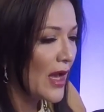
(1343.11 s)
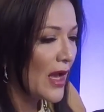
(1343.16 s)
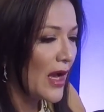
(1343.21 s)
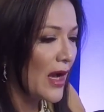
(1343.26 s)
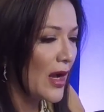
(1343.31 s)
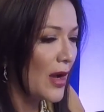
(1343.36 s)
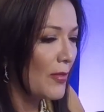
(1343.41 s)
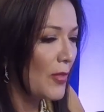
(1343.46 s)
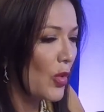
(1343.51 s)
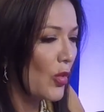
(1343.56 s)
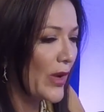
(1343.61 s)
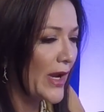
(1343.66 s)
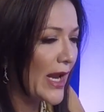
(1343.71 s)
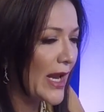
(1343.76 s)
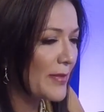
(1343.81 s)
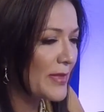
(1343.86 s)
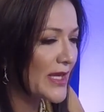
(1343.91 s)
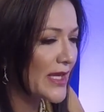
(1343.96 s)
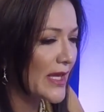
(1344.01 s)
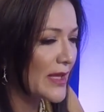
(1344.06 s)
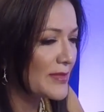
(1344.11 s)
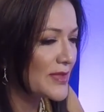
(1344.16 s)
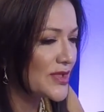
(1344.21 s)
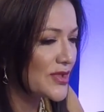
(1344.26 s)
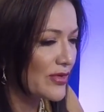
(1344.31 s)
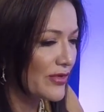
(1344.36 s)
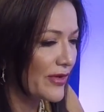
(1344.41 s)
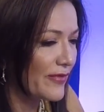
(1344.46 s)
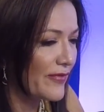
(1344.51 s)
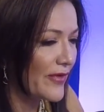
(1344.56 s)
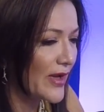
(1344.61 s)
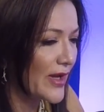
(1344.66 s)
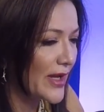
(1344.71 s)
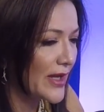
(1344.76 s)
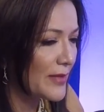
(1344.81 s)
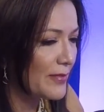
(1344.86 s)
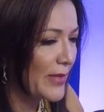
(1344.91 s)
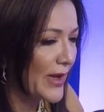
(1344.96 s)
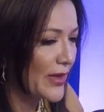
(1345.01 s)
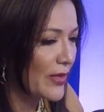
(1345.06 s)
When I became
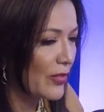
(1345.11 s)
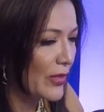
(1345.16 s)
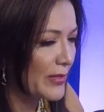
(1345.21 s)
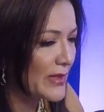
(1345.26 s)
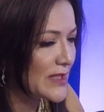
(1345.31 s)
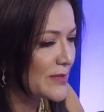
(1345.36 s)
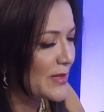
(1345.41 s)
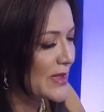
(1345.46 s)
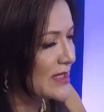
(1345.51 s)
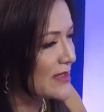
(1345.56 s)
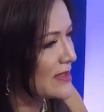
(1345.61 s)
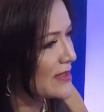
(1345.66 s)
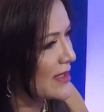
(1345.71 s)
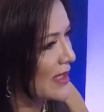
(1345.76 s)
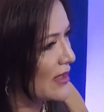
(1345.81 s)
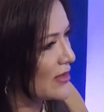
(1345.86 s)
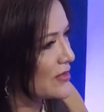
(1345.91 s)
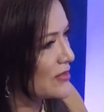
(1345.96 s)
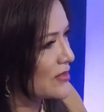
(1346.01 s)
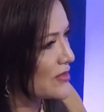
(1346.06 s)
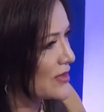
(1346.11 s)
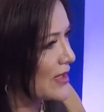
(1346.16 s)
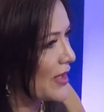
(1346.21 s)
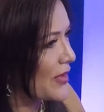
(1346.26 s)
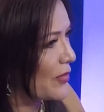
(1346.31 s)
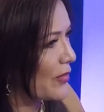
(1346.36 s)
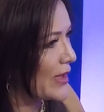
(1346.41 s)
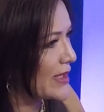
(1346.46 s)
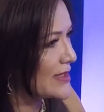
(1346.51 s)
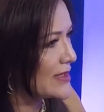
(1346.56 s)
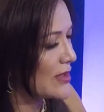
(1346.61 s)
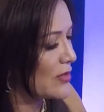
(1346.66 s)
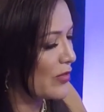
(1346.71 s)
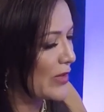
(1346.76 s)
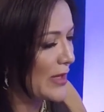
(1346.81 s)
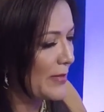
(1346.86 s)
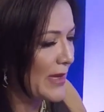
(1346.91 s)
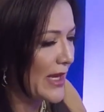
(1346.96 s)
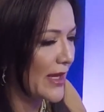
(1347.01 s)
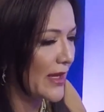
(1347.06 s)
certified by the Women's Business Council Southwest and
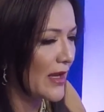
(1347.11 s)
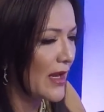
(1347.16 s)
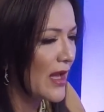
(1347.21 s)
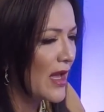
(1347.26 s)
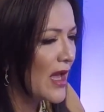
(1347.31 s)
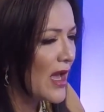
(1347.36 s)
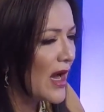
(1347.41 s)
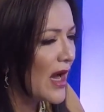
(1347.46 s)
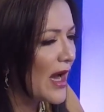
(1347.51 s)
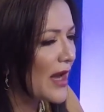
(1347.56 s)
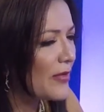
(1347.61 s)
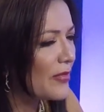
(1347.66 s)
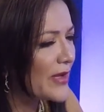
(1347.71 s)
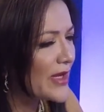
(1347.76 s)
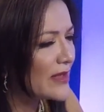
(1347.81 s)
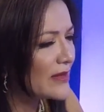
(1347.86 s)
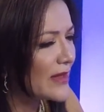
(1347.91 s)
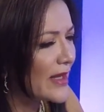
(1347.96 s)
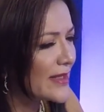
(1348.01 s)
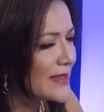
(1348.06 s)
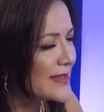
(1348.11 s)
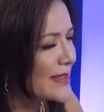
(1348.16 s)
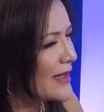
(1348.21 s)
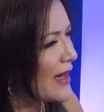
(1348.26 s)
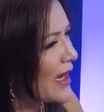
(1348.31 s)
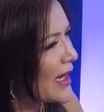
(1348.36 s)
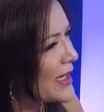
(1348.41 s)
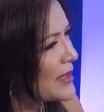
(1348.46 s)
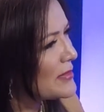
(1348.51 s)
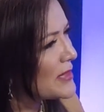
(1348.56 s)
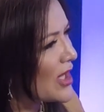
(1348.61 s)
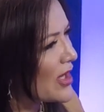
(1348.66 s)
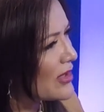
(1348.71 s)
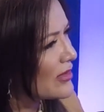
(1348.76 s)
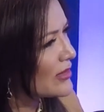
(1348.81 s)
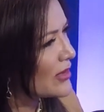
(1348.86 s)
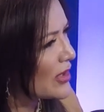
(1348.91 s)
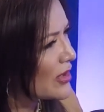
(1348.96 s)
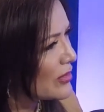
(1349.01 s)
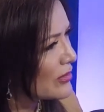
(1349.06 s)
WeBank, I realized that I am not
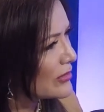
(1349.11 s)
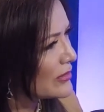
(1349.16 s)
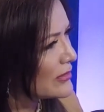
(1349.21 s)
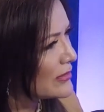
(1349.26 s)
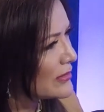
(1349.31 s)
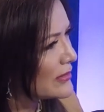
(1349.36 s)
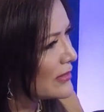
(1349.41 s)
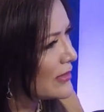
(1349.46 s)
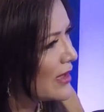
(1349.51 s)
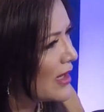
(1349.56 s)
alone.